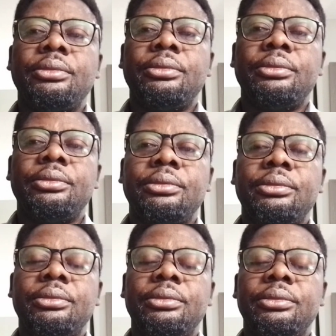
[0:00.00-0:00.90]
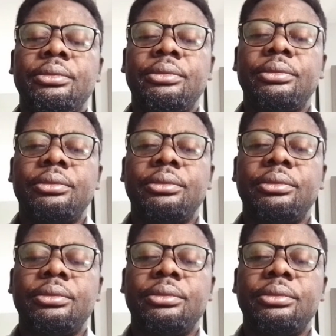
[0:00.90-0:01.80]

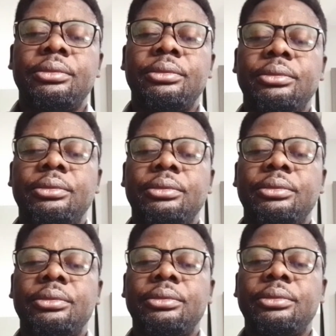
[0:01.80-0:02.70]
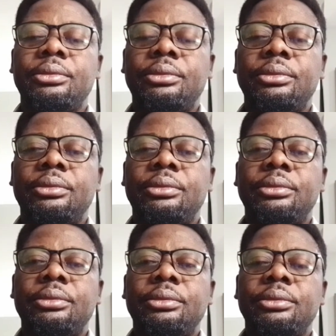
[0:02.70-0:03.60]

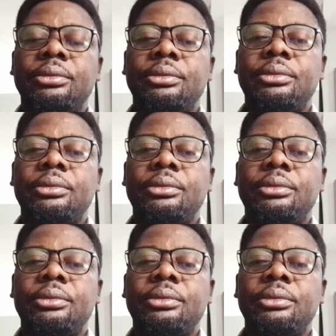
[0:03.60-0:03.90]
[no speech]